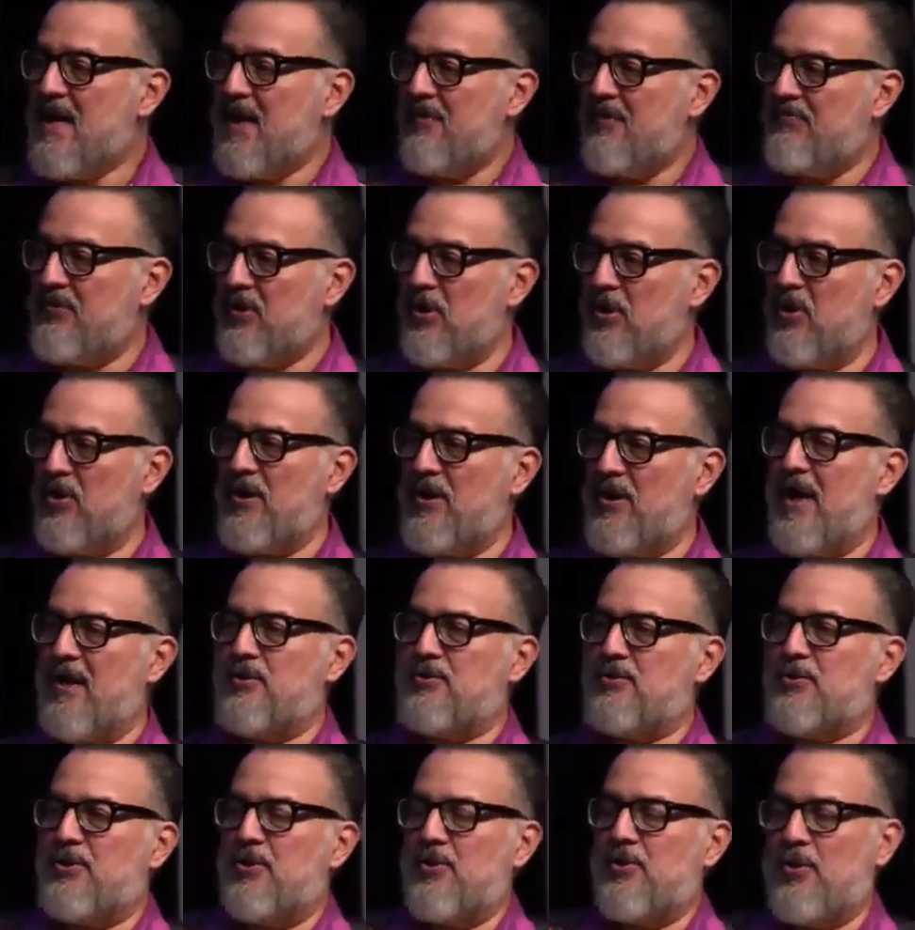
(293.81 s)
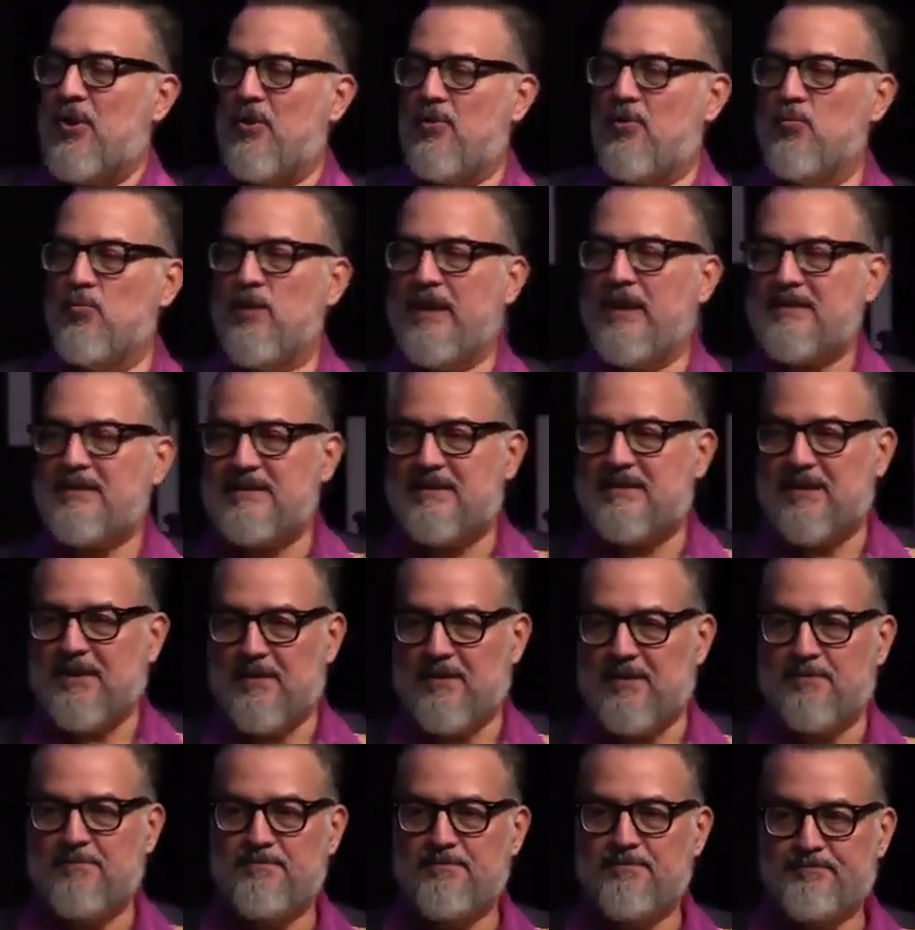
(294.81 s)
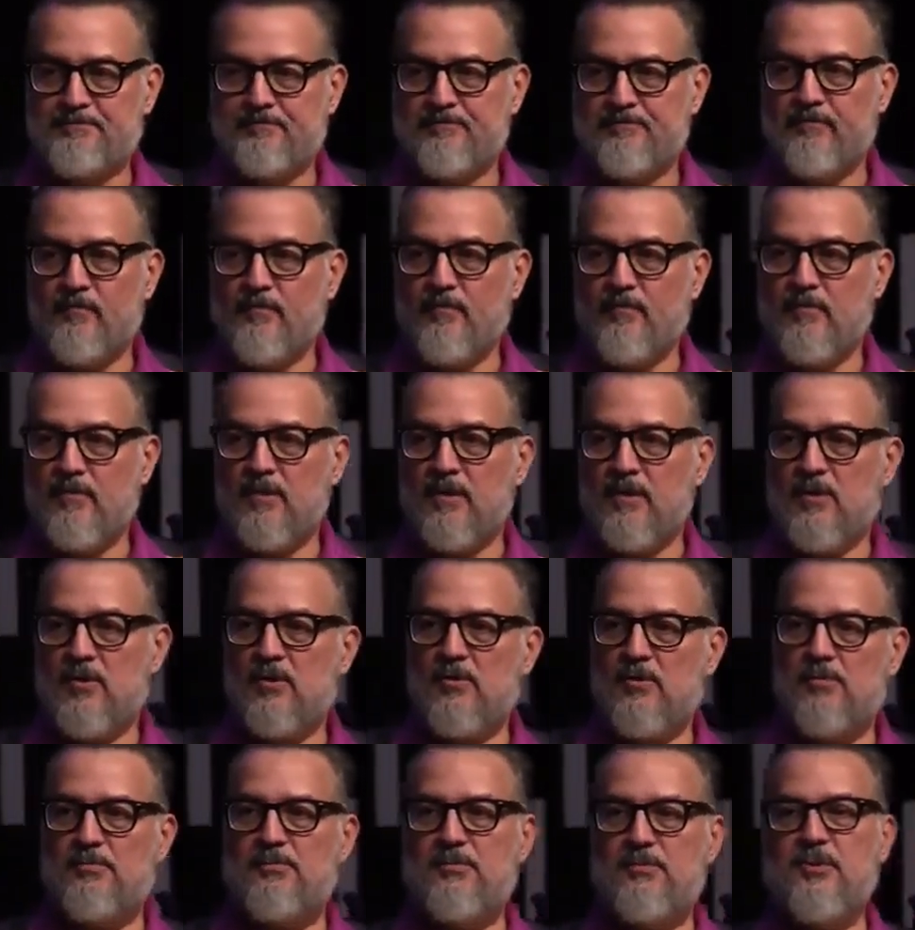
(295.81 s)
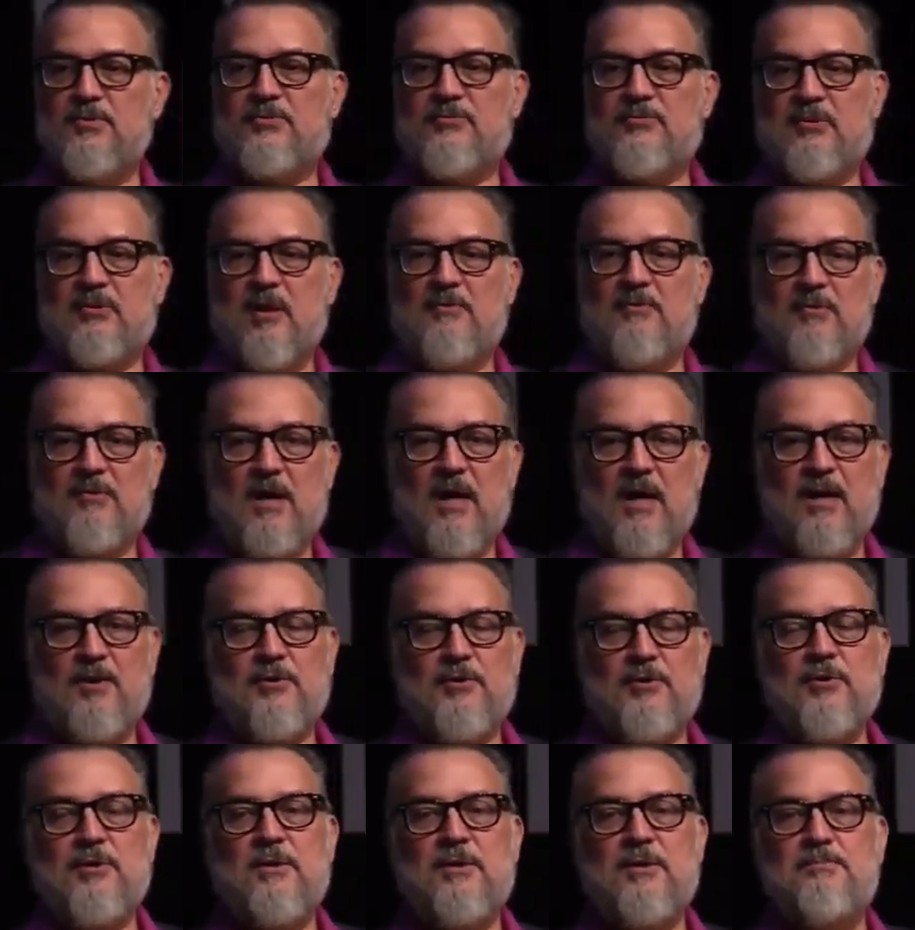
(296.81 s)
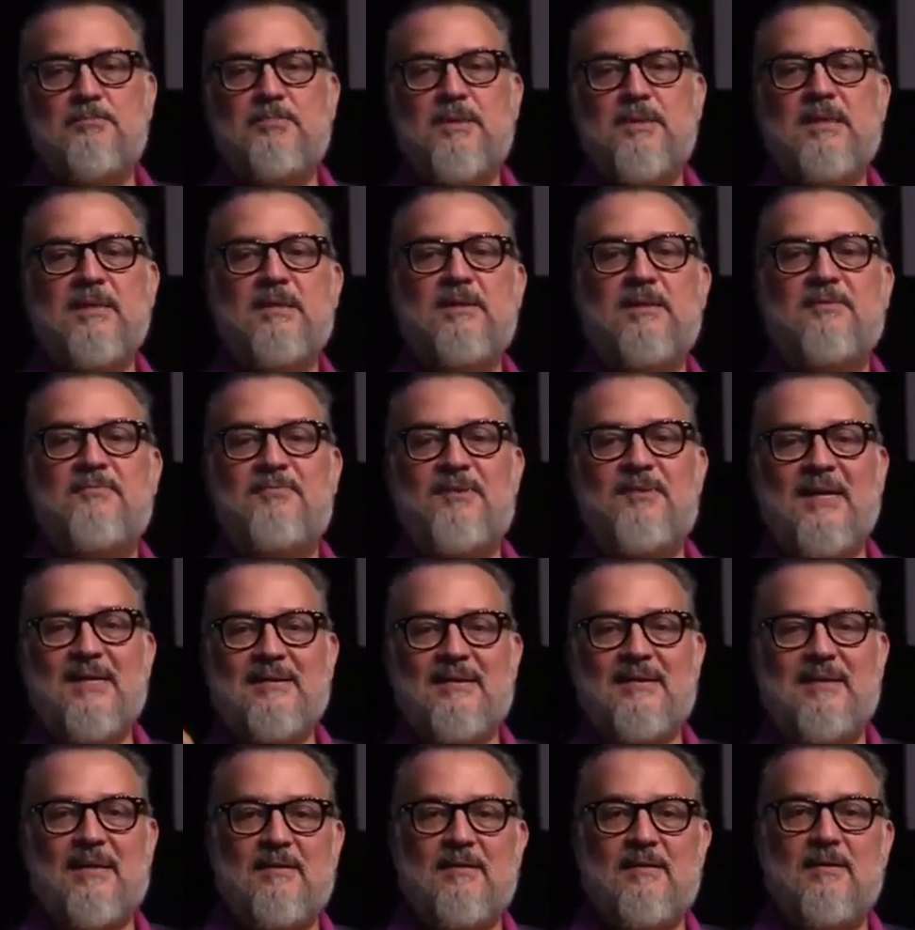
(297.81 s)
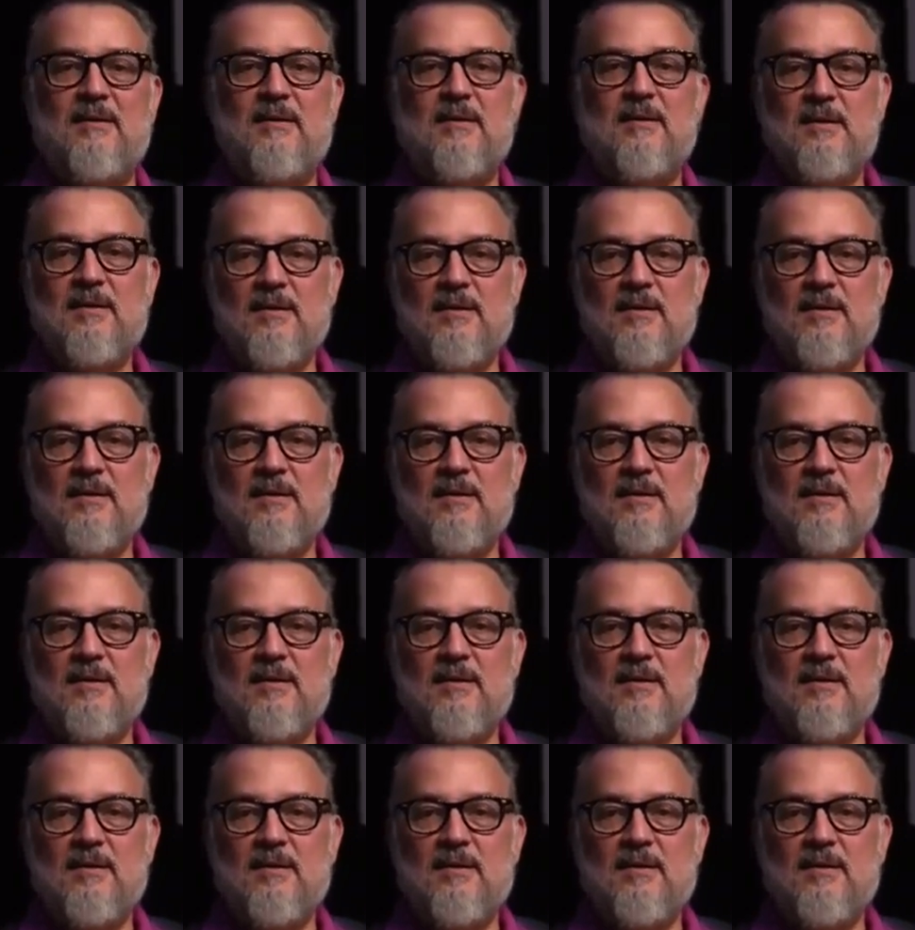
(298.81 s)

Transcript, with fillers: If you learn how to turn on wisdom, you discover how you can be defended.